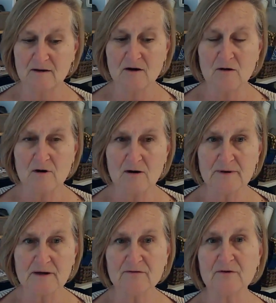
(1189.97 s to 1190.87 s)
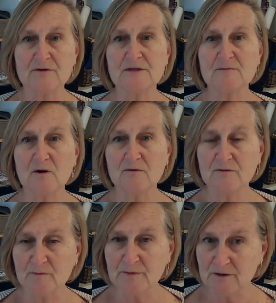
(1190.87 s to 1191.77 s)
co-oping for a small
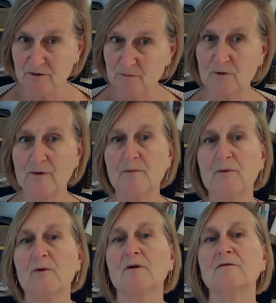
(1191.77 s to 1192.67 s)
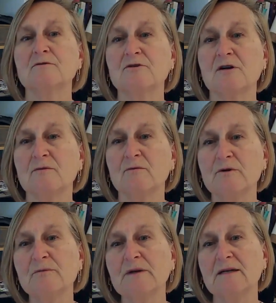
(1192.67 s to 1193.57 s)
firm in Newburyport, John
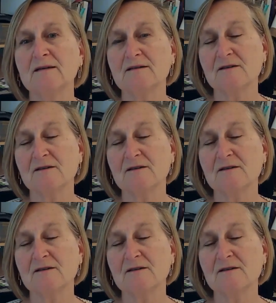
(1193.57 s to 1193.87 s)
Woodman and